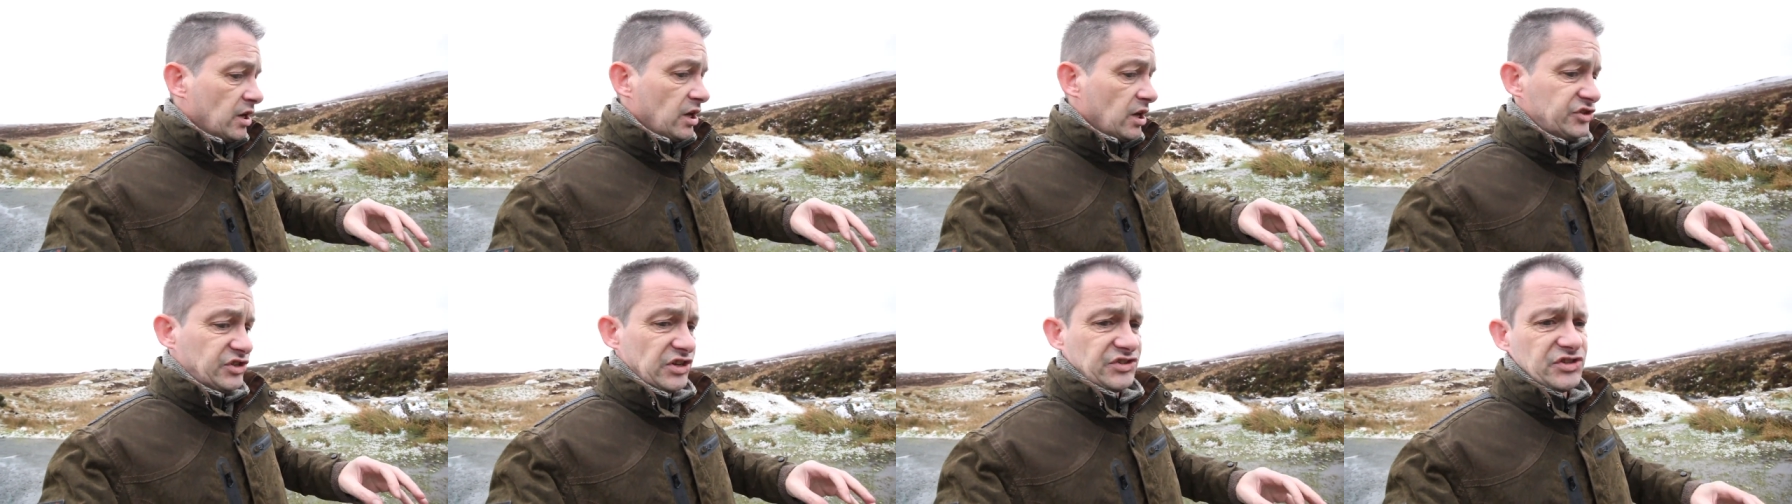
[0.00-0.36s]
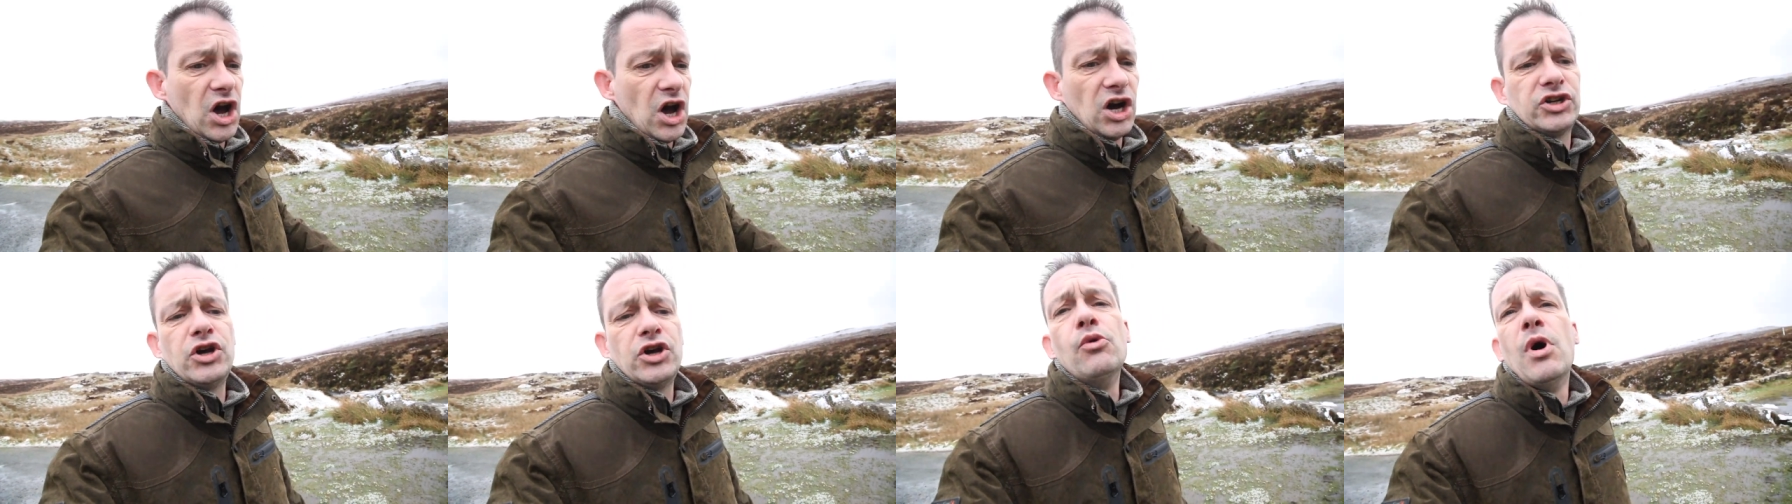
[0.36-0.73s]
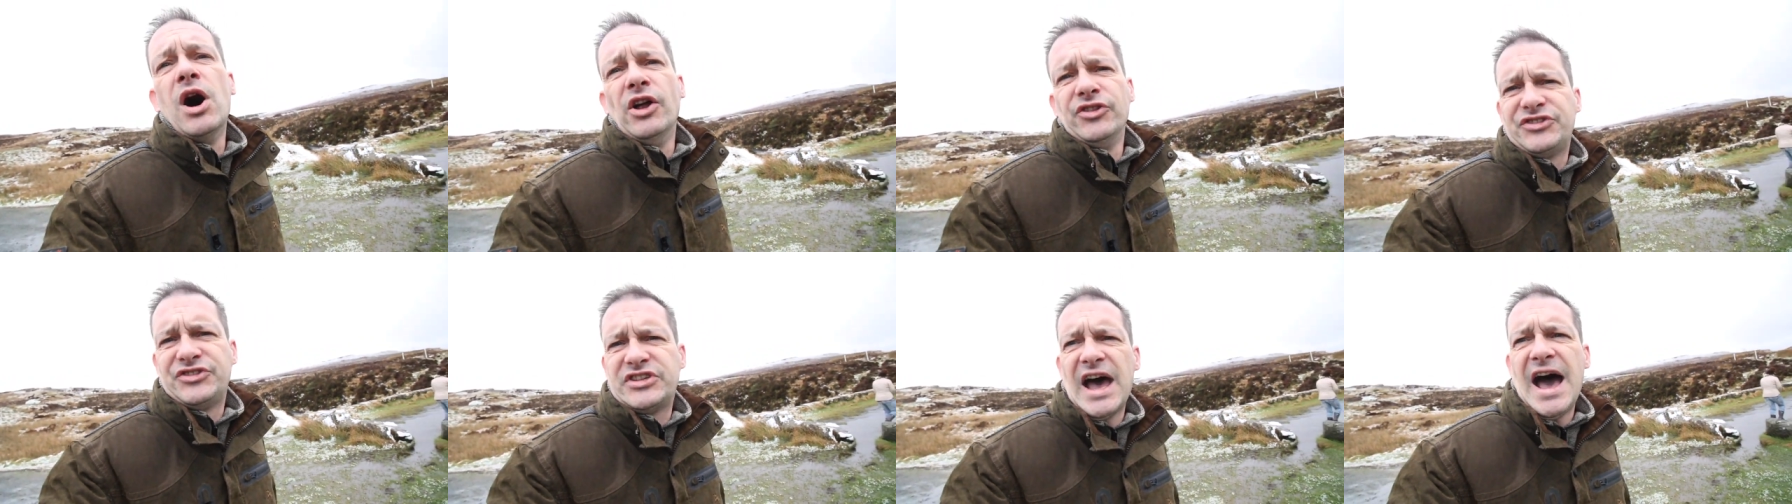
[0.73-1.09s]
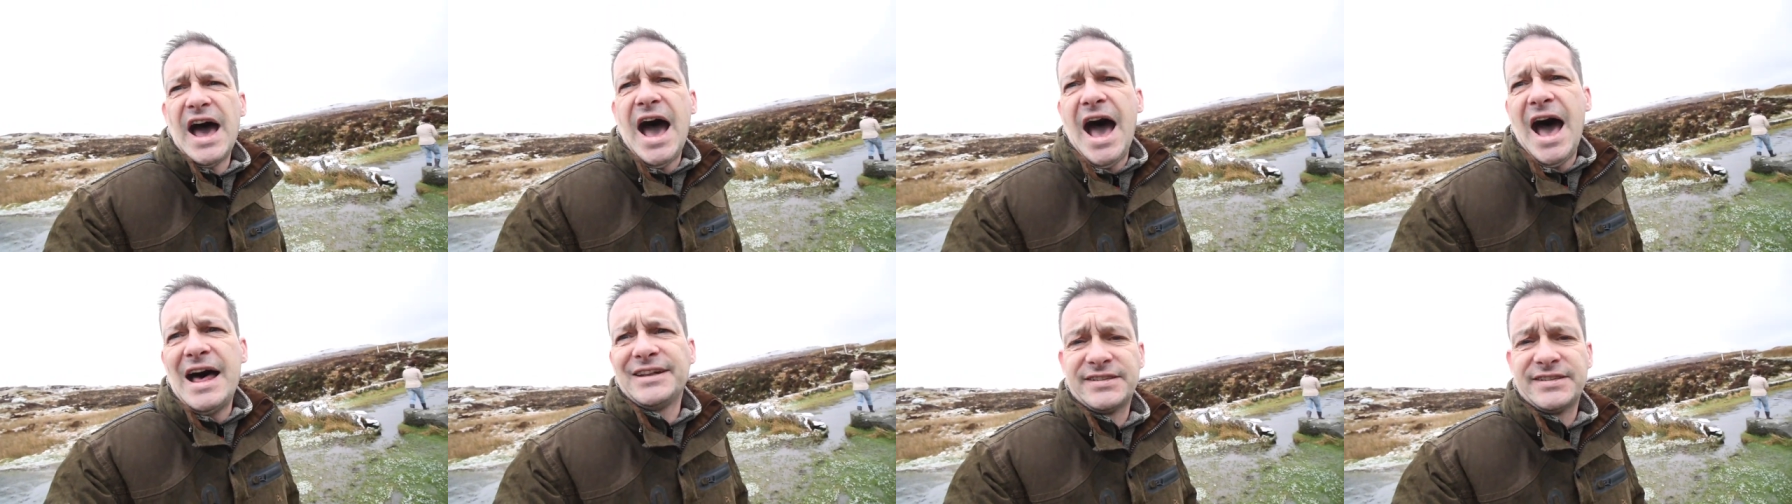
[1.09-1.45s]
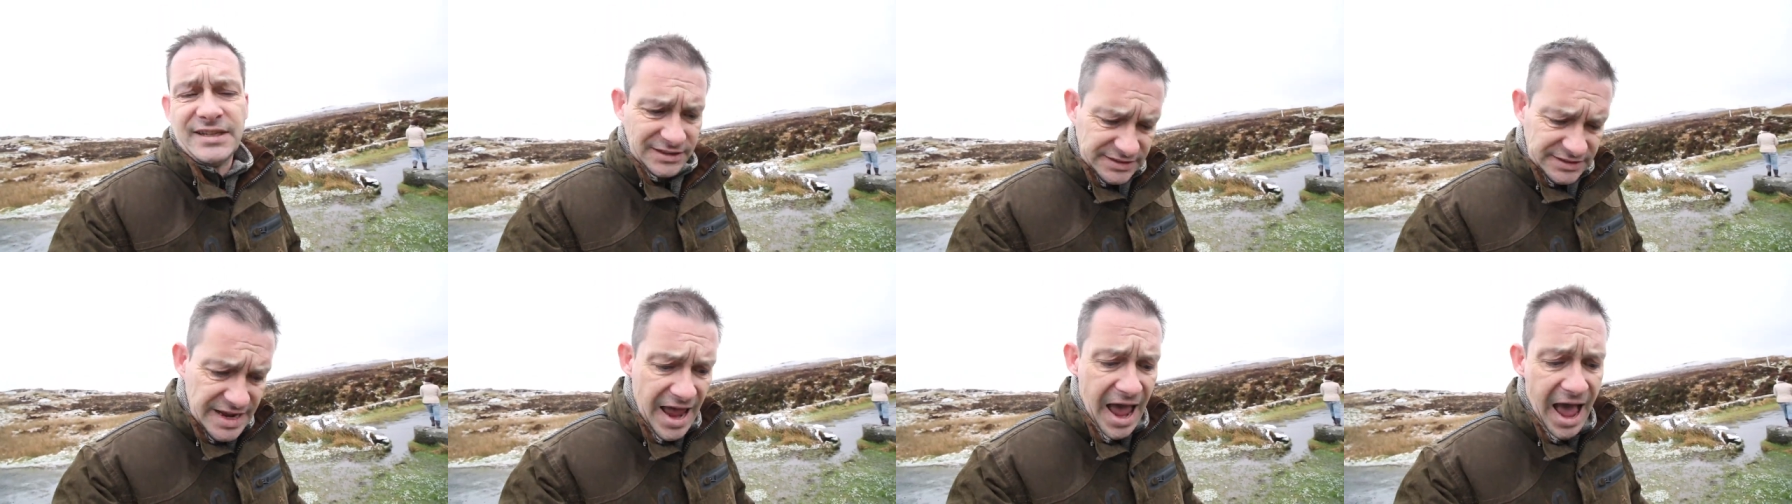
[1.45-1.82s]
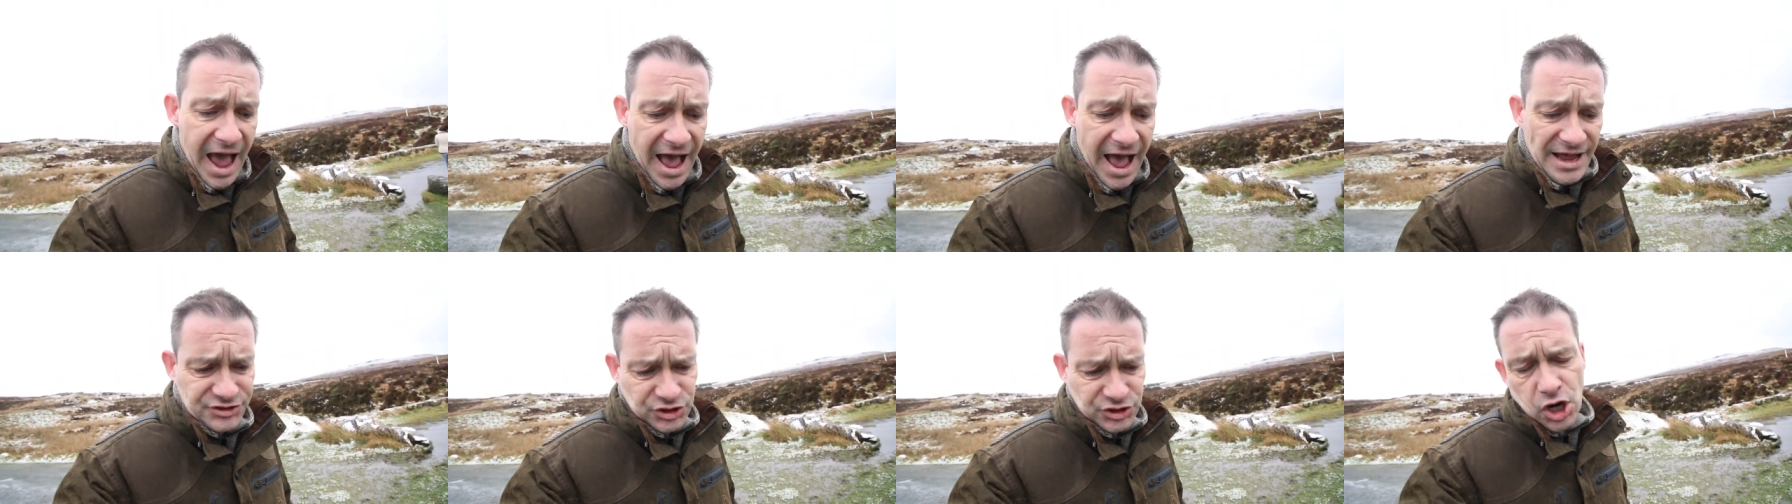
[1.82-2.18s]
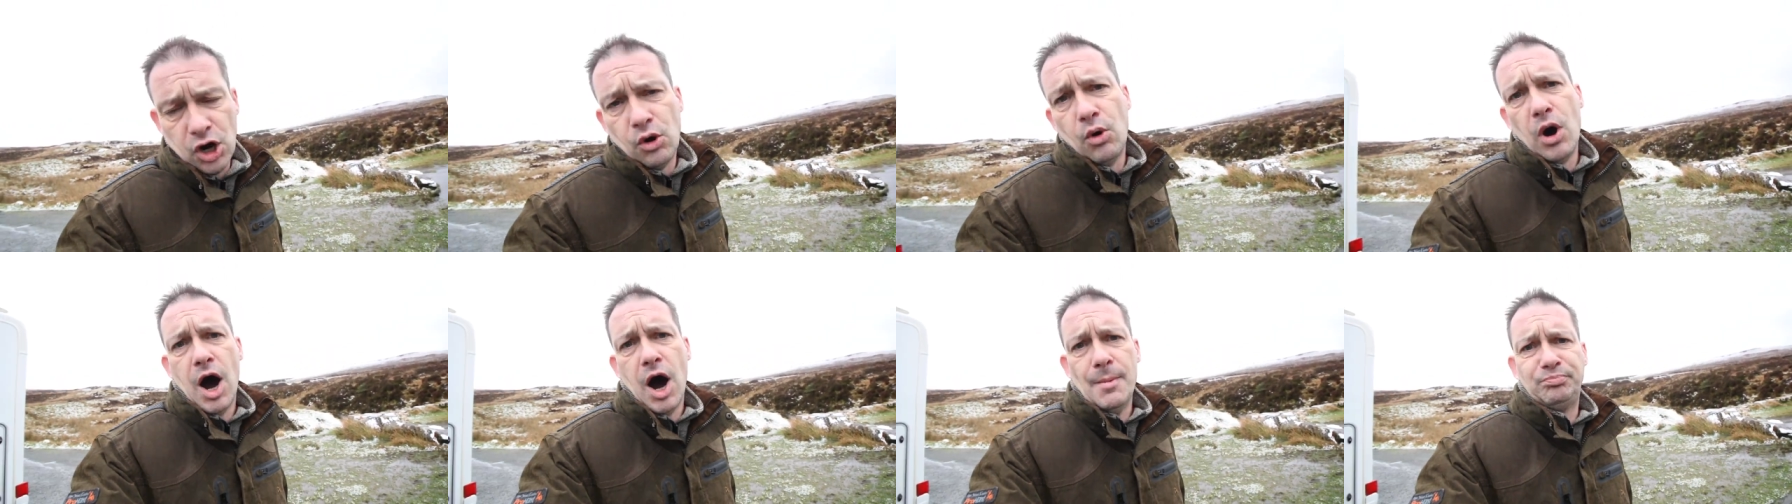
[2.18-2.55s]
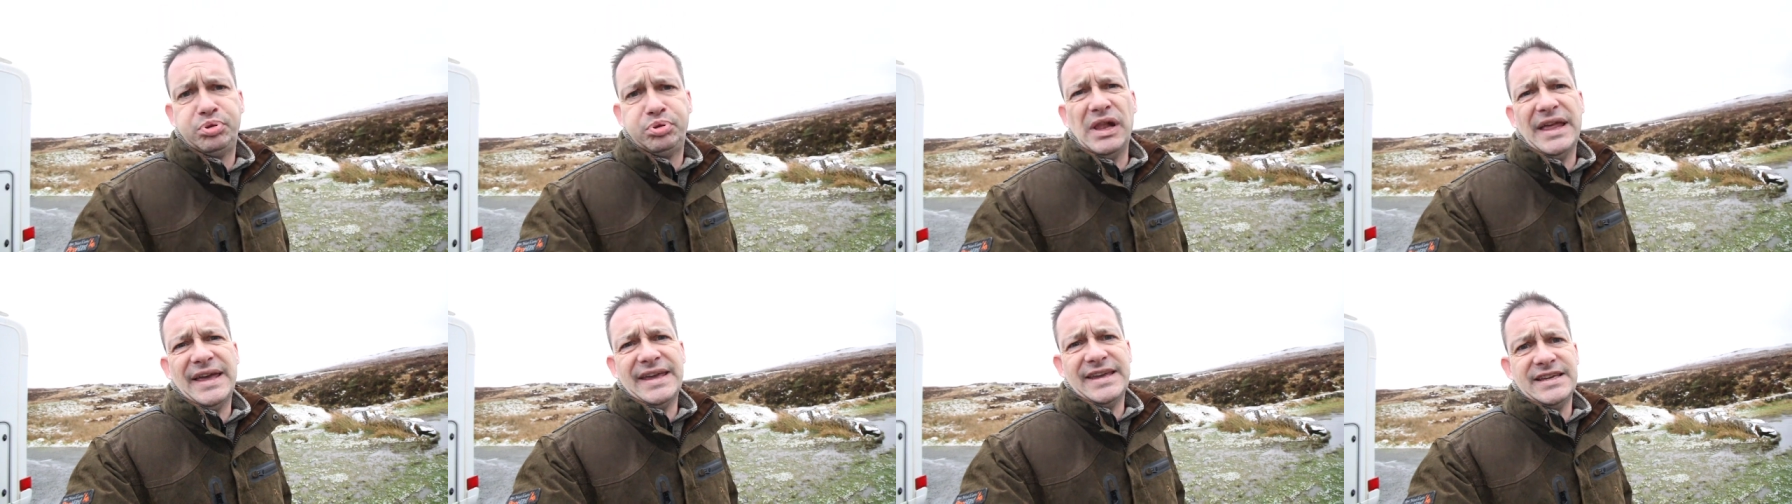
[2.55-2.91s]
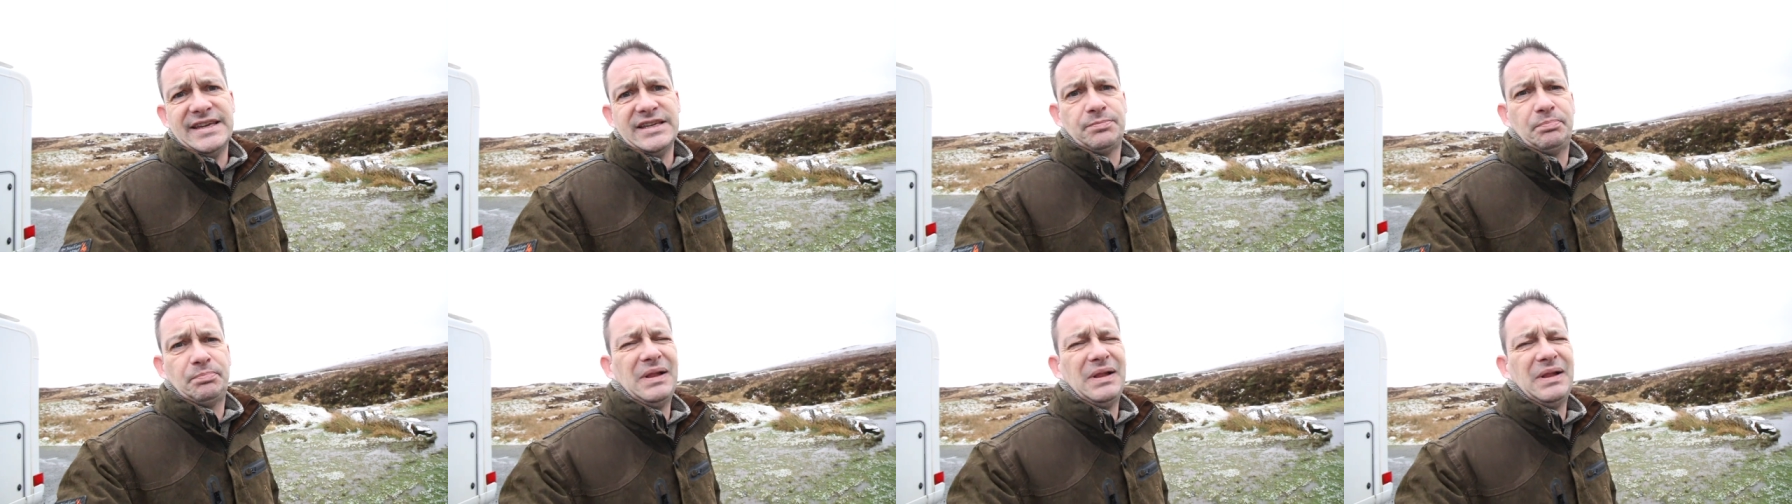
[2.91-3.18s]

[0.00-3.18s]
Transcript: And she says, "Oh, go on, Dad. Dad, go on, please.